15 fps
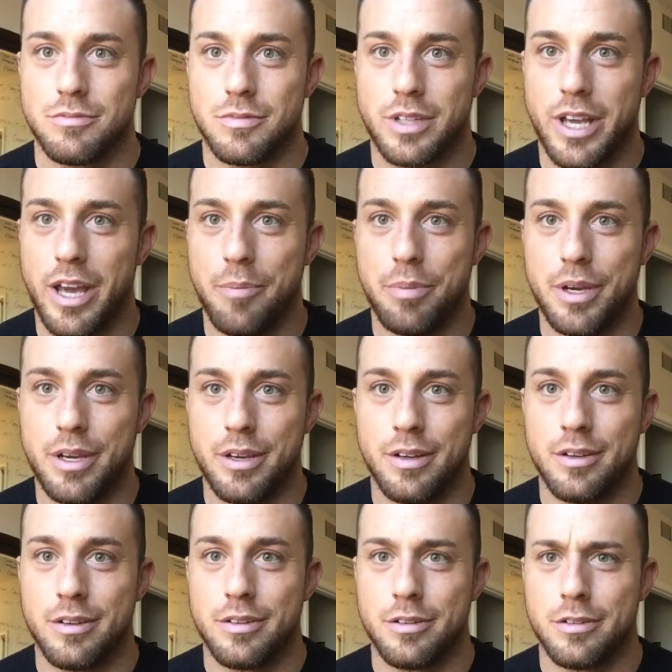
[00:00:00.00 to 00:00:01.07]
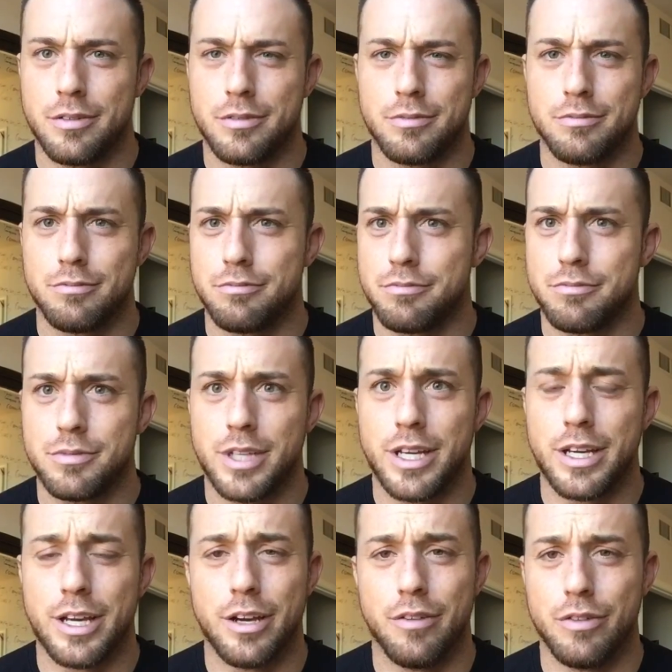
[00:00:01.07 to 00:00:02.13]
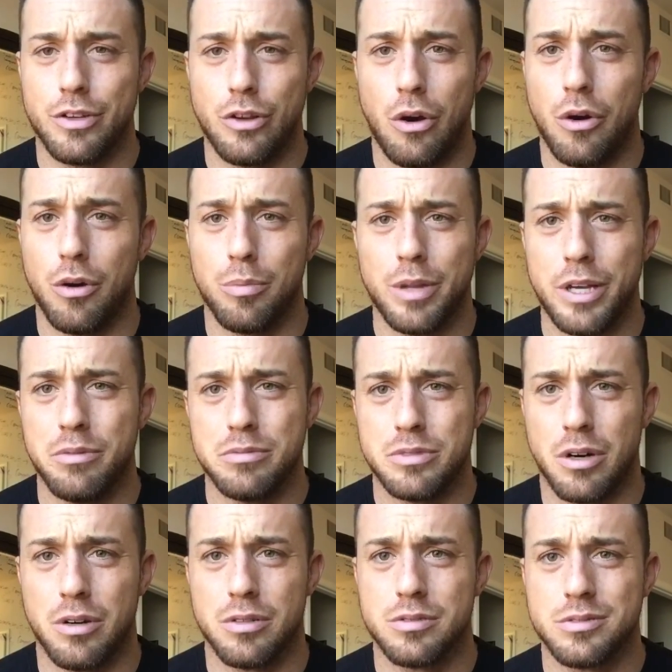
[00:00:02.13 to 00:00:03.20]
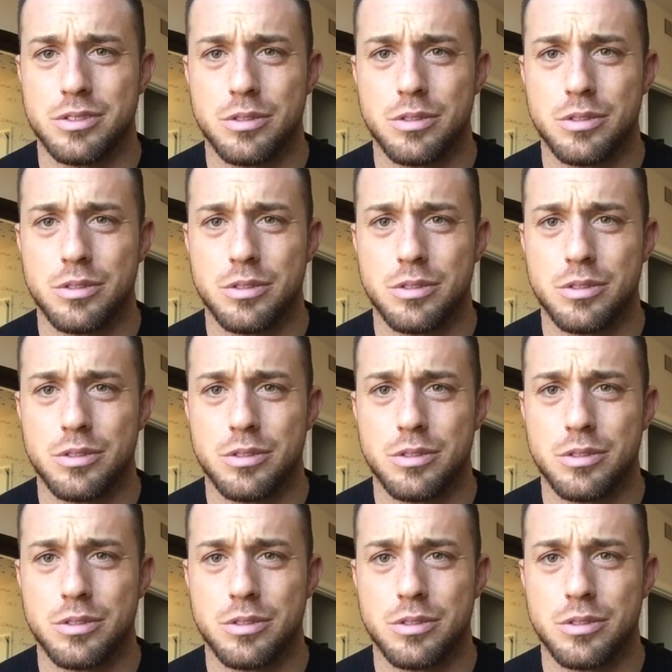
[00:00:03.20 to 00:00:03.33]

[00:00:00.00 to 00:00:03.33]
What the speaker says: It can't be taking care of a doll, playing with dolls.